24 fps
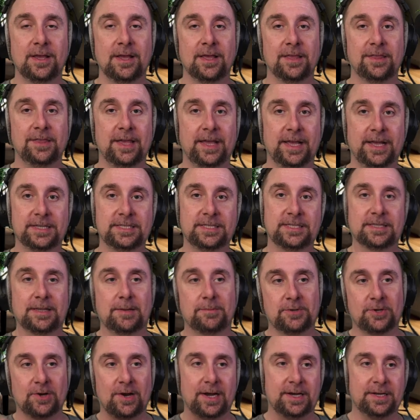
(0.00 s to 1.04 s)
Thing is
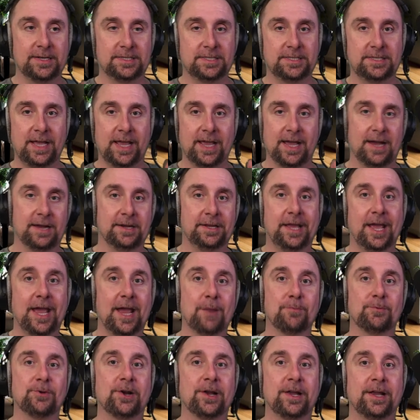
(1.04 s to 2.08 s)
I'm trying to stay on
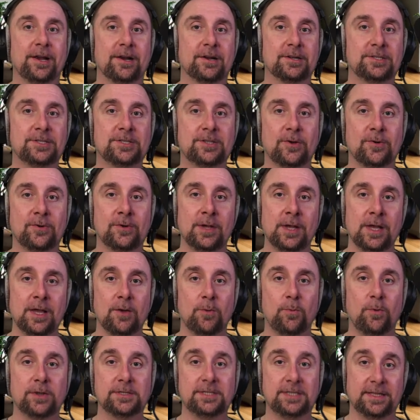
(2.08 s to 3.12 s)
camera here, so
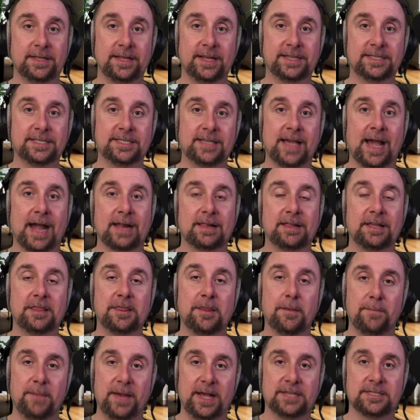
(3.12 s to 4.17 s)
wasn't exactly
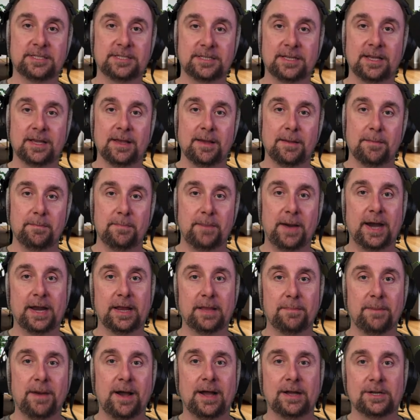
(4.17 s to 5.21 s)
the best
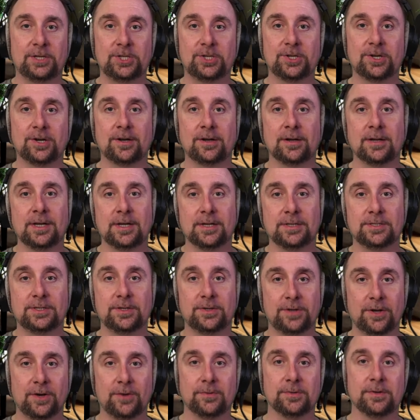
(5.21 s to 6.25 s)
body posture. So
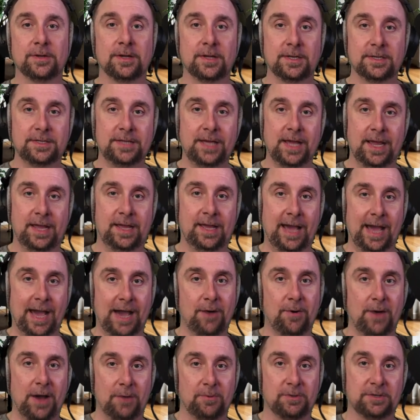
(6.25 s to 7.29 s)
don't take
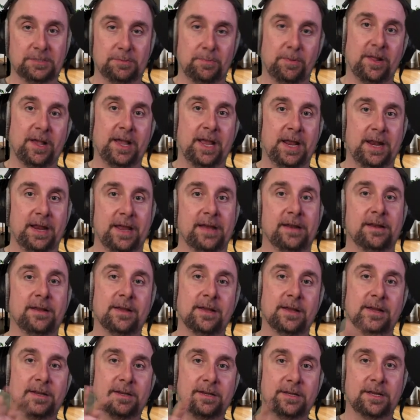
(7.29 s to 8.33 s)
how I was playing it
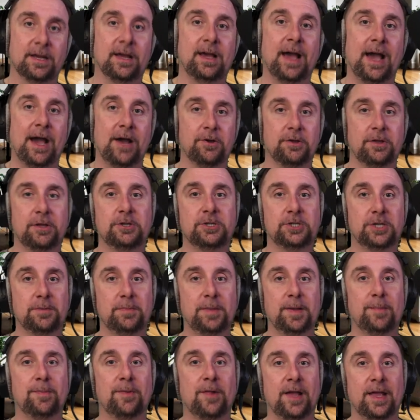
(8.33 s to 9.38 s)
to how you should
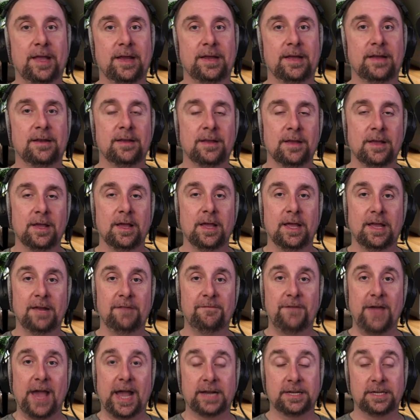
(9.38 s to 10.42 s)
be playing it. In
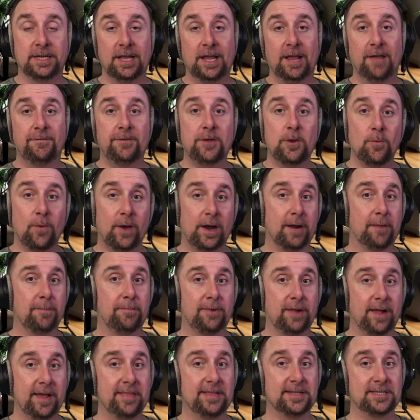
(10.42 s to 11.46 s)
fact, if you want to
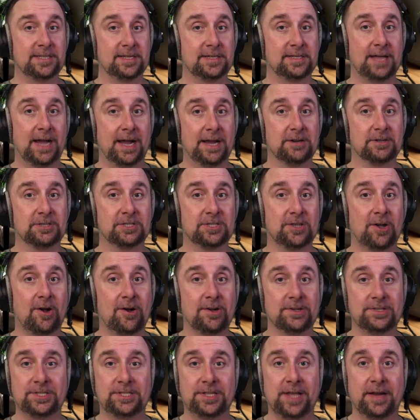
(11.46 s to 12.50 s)
play this entire
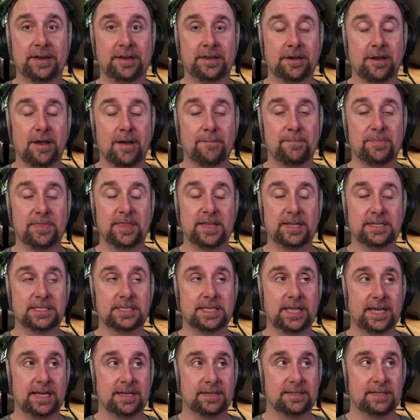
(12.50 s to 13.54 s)
song standing up, this
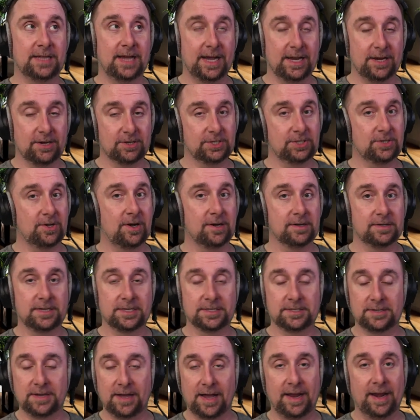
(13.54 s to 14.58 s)
entire song
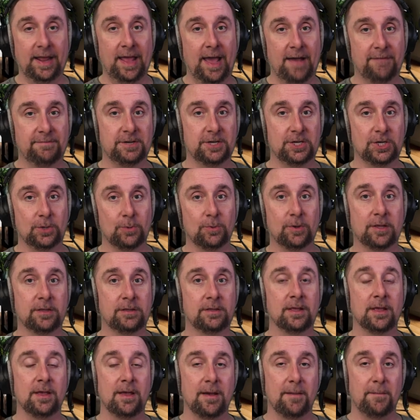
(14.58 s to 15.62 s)
does not have to do with
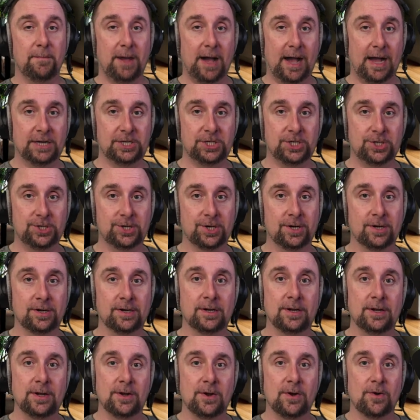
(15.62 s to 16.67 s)
posture
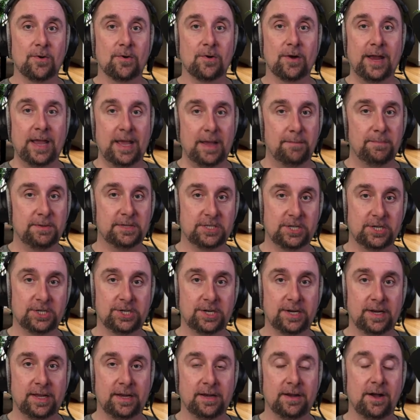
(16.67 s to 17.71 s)
or hand
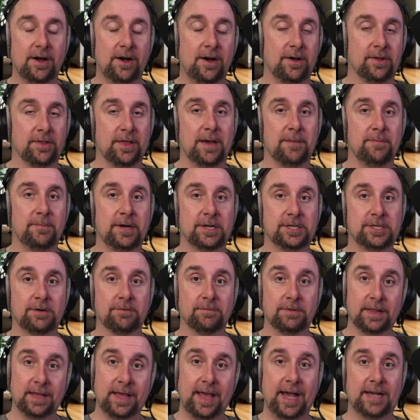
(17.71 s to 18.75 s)
positioning all that much. It
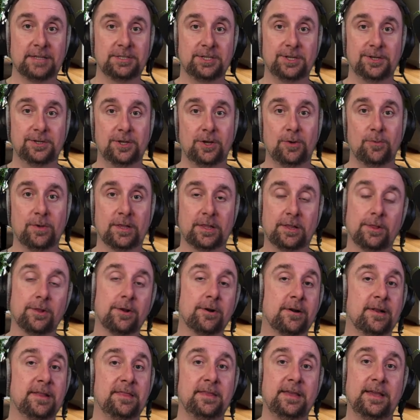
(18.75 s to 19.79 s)
really has to do with
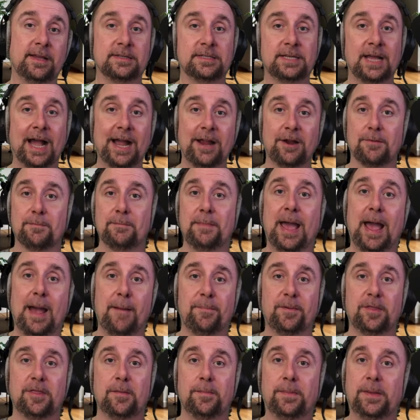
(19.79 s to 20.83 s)
learning the entire
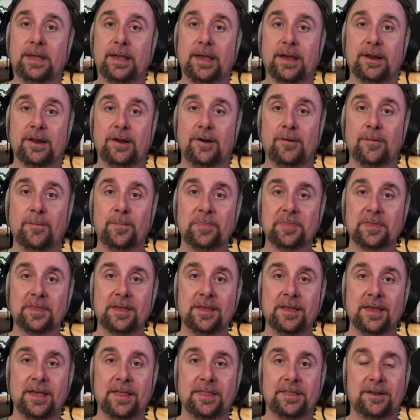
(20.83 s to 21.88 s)
map of the piano,
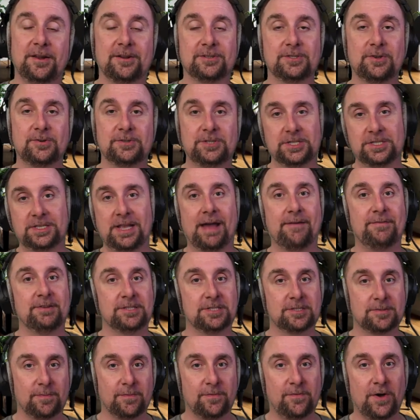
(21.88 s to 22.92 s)
then also just having
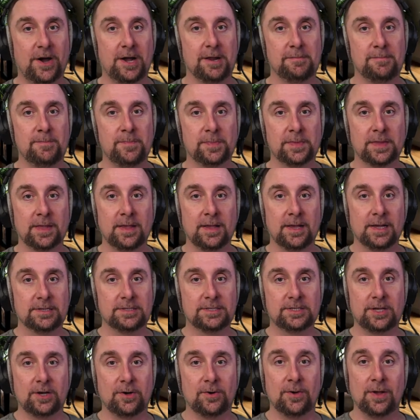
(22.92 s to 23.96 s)
some fun.
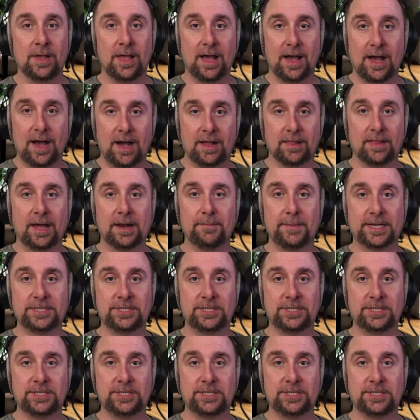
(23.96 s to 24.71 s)
So a lot of my